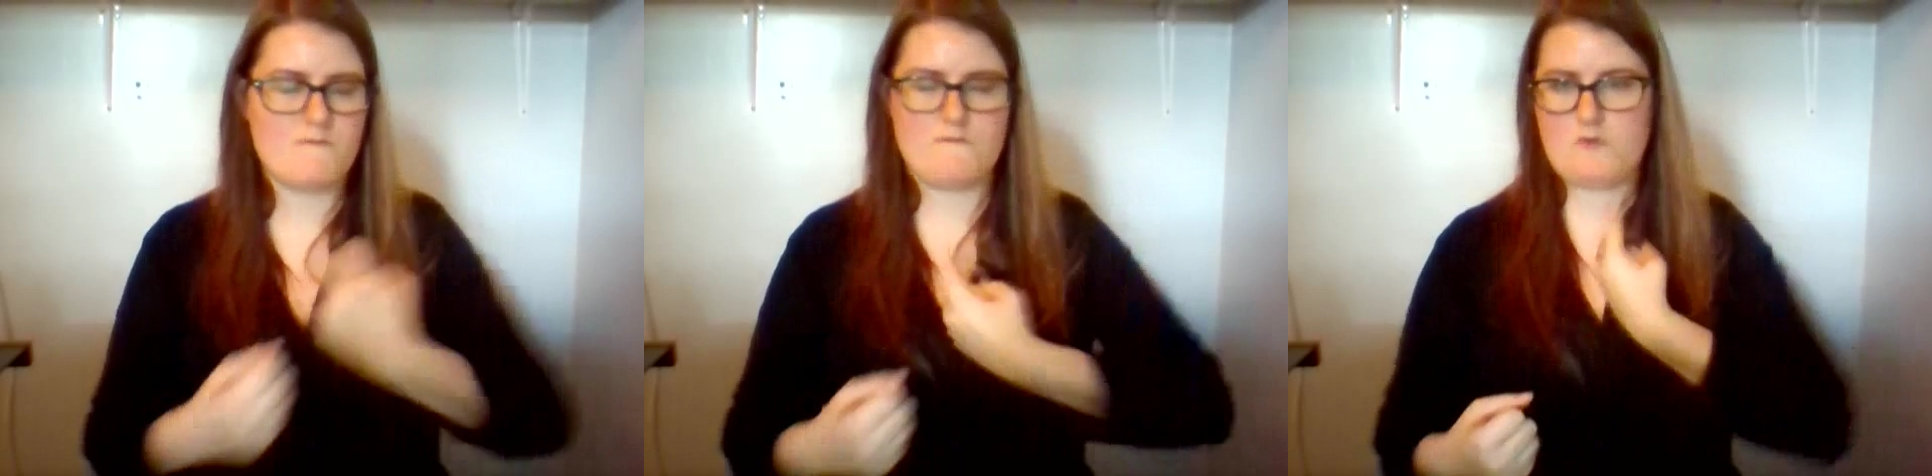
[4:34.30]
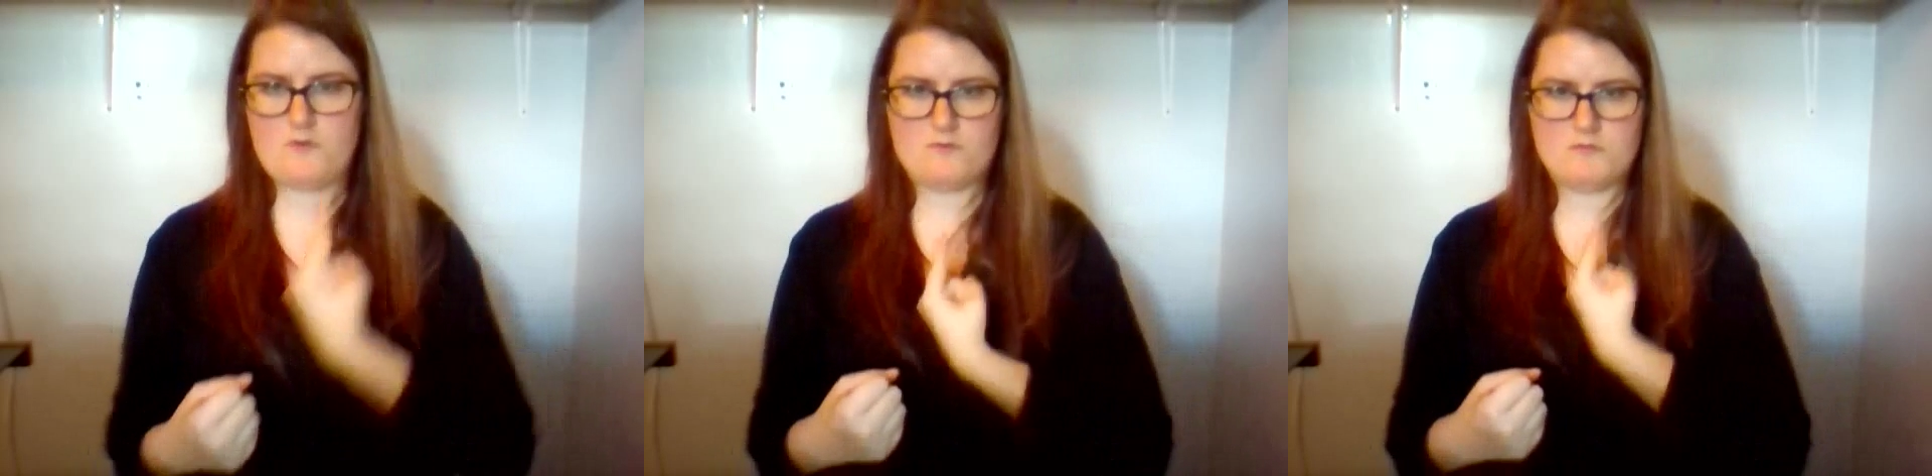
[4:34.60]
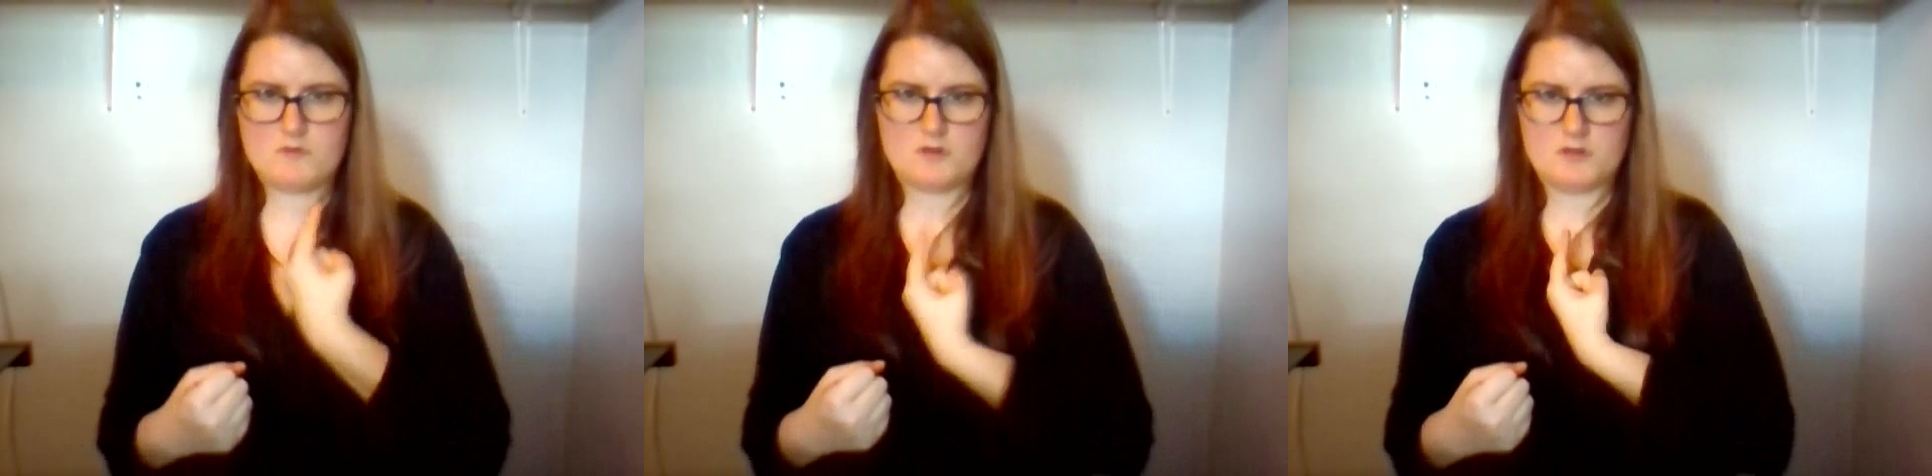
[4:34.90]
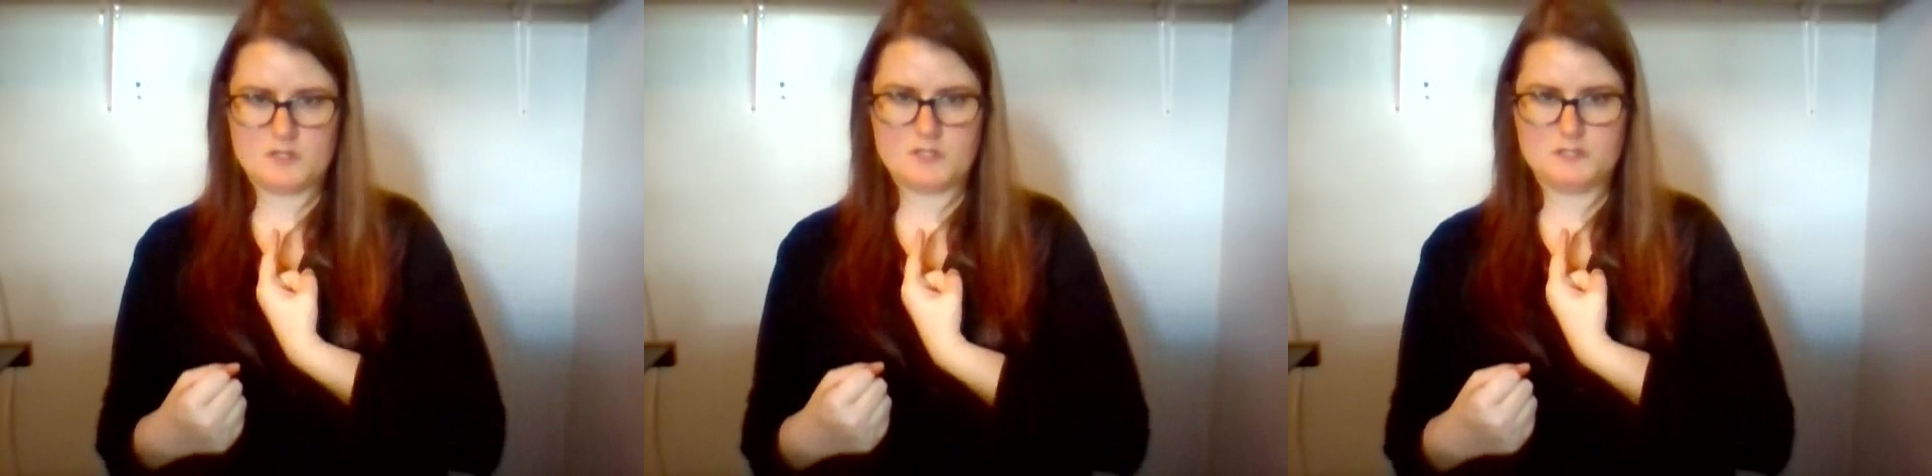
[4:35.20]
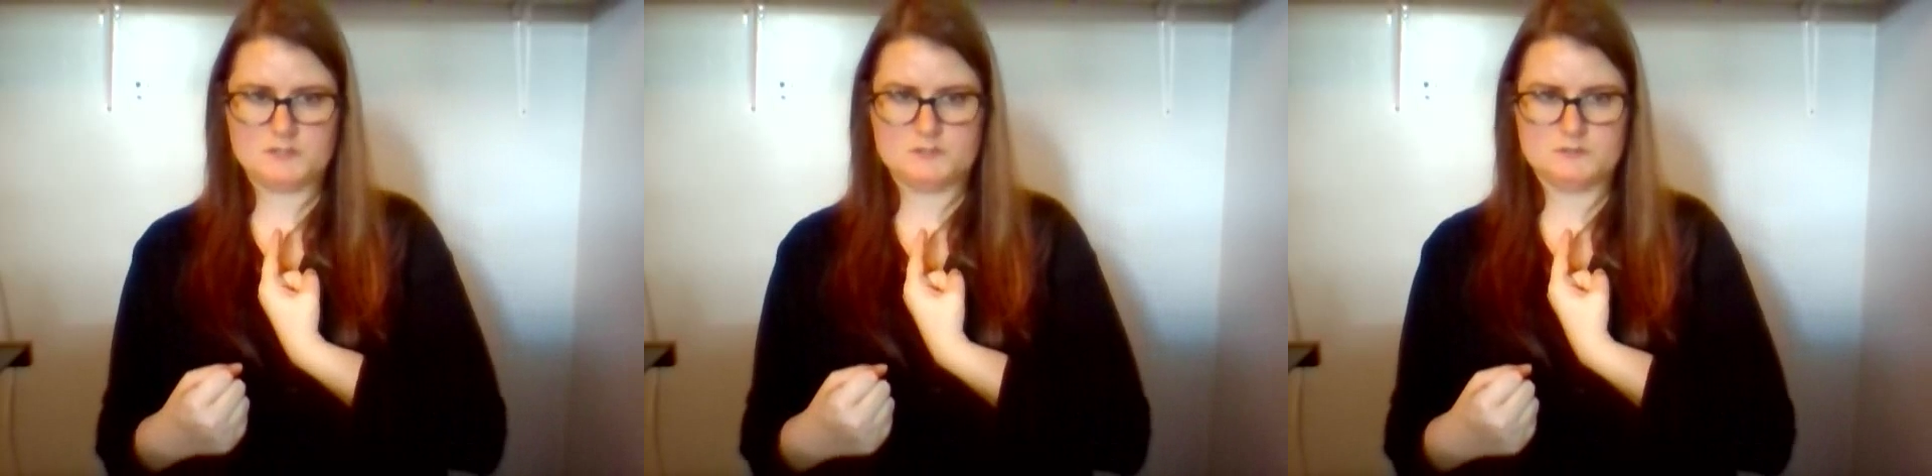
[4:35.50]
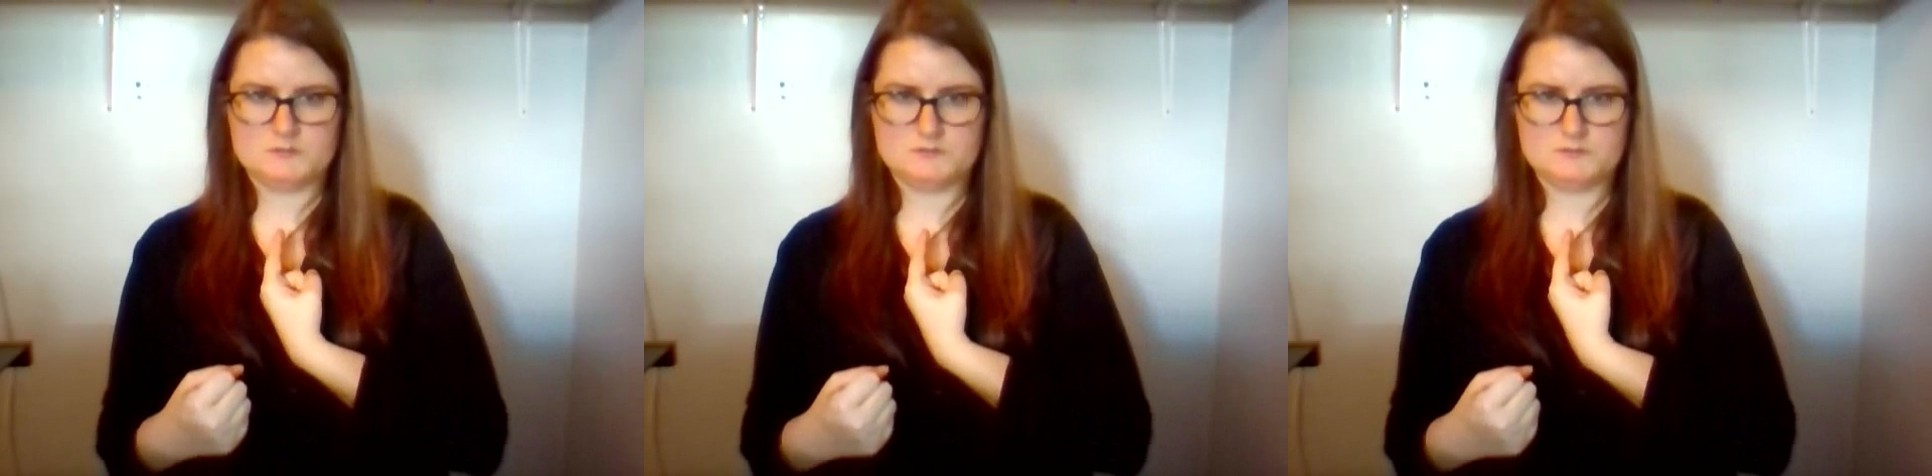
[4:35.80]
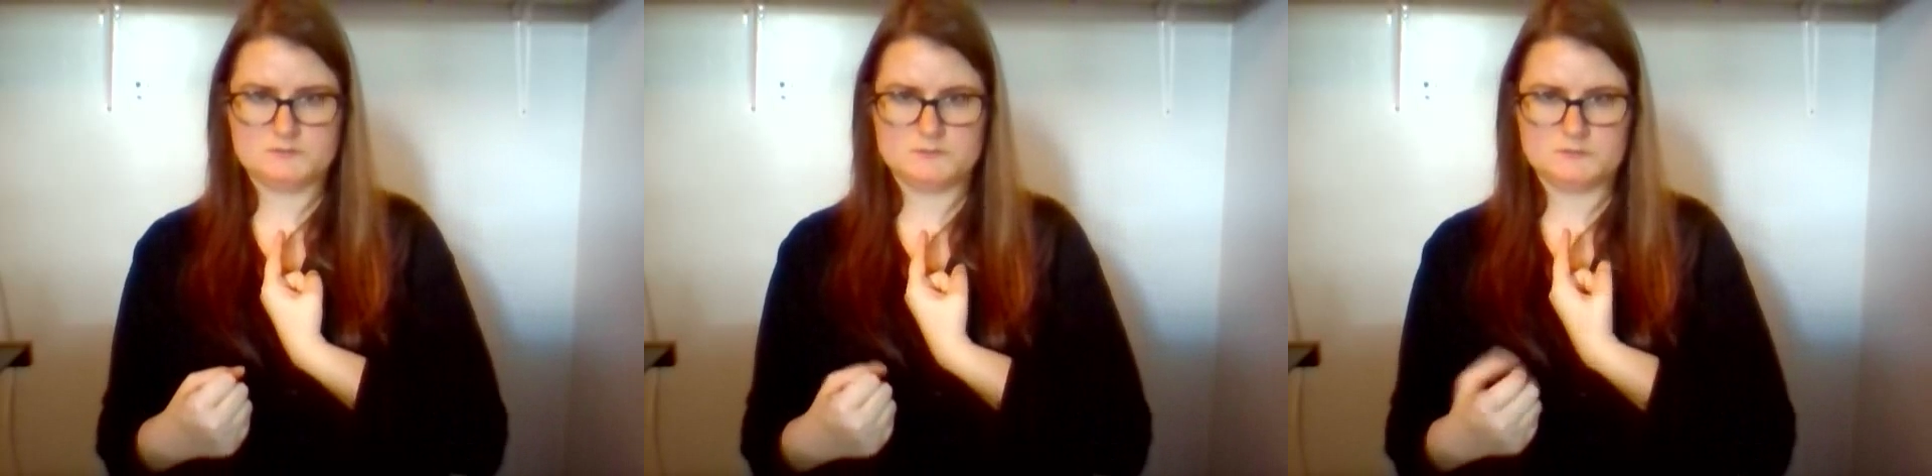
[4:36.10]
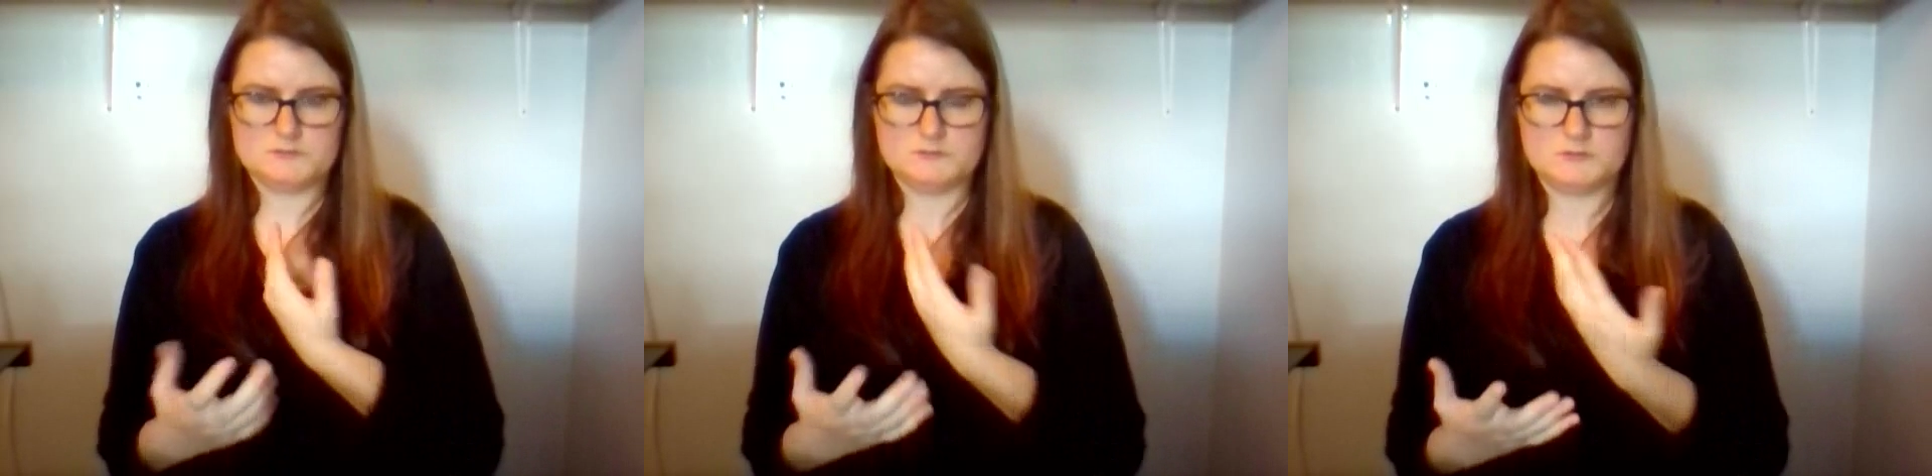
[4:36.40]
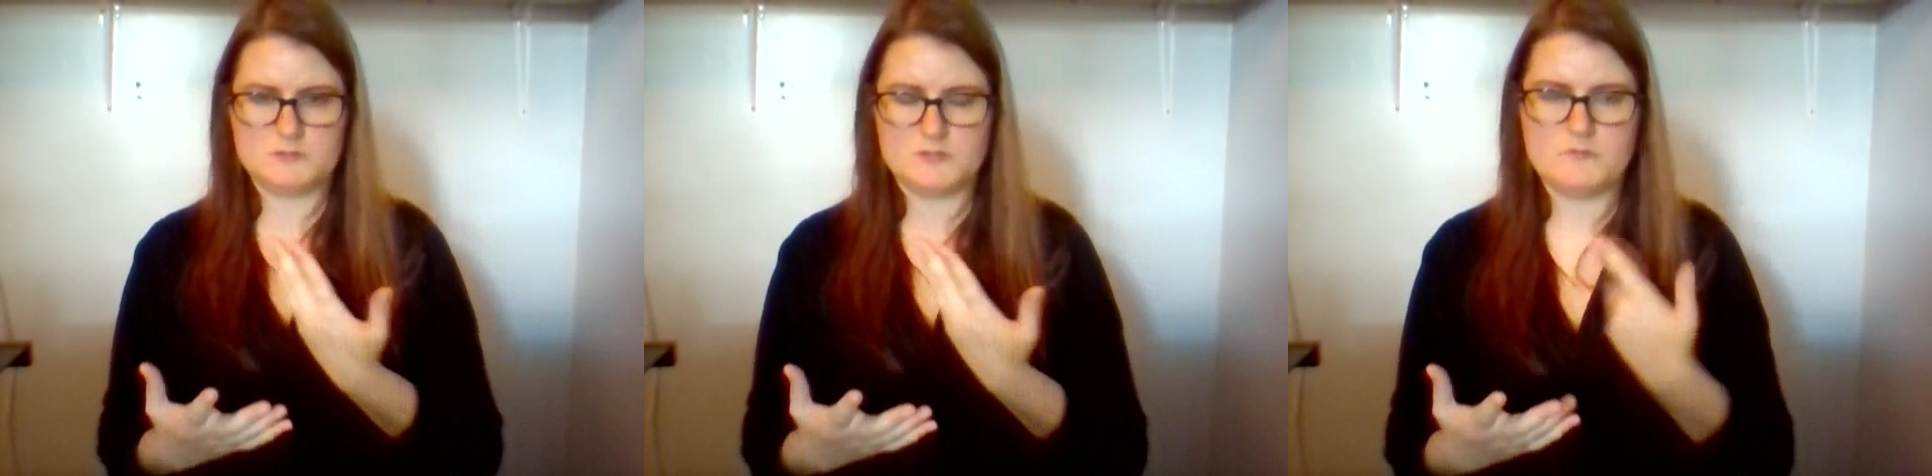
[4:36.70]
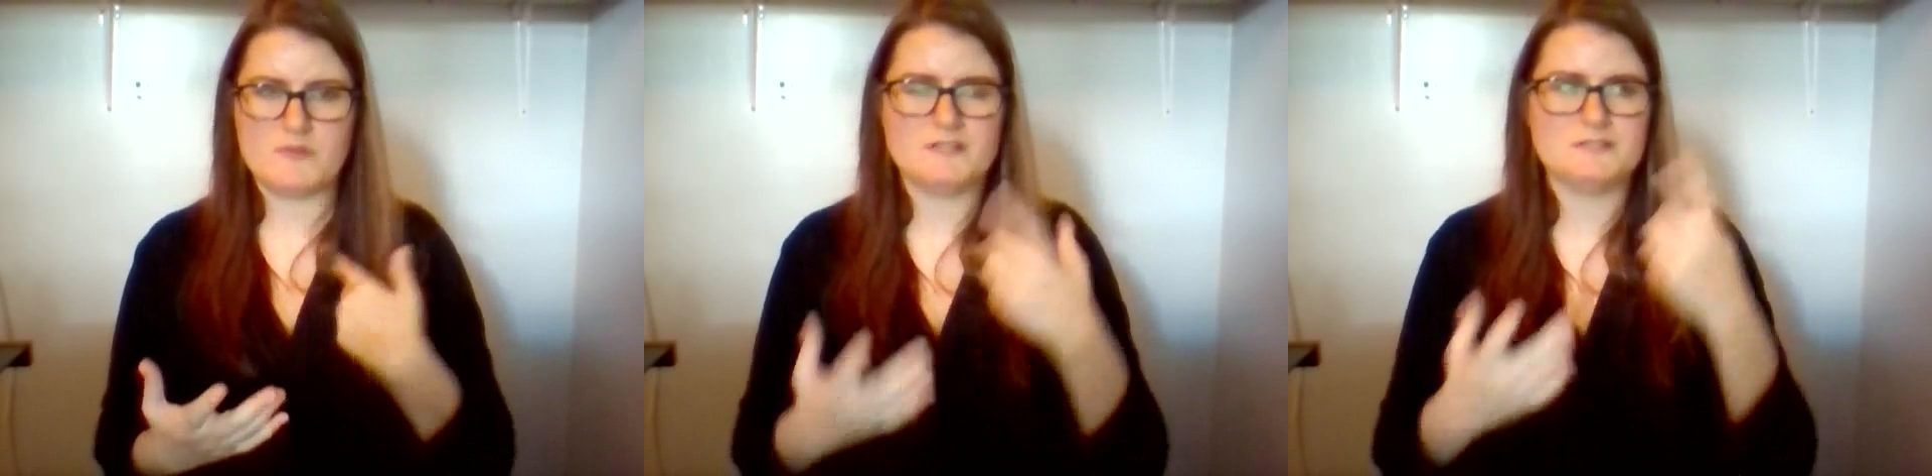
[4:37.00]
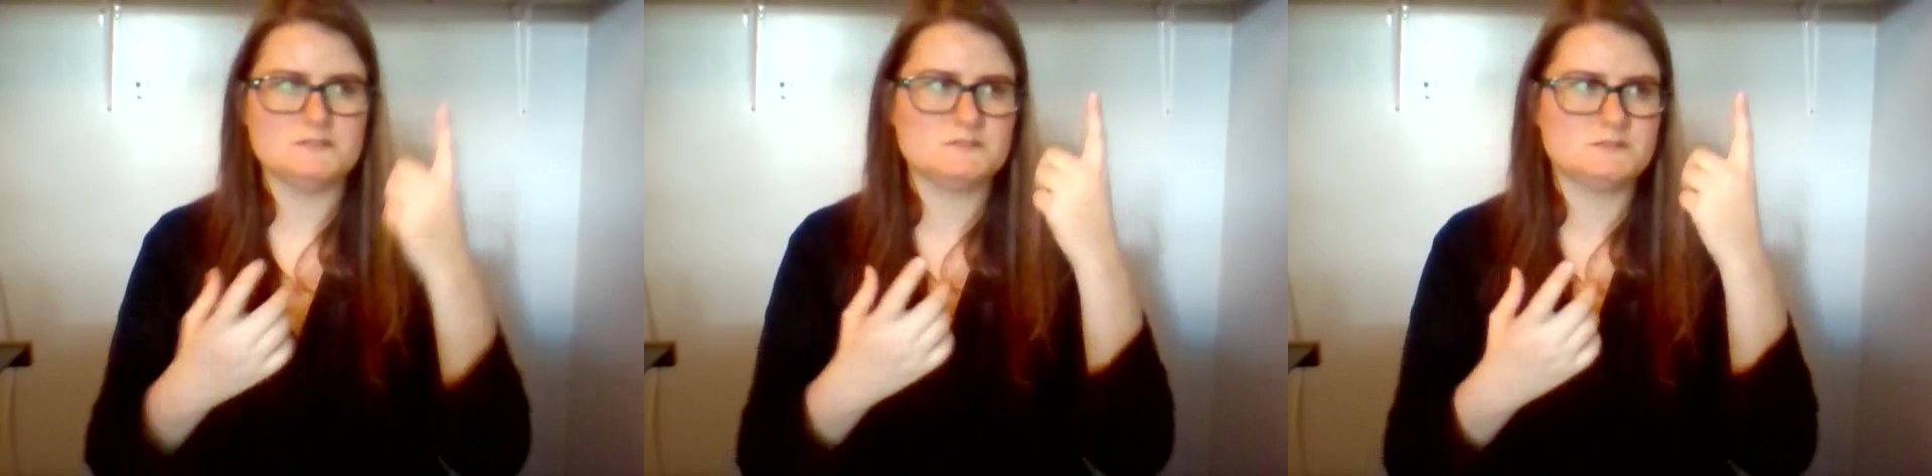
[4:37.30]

media be drawn by the demands of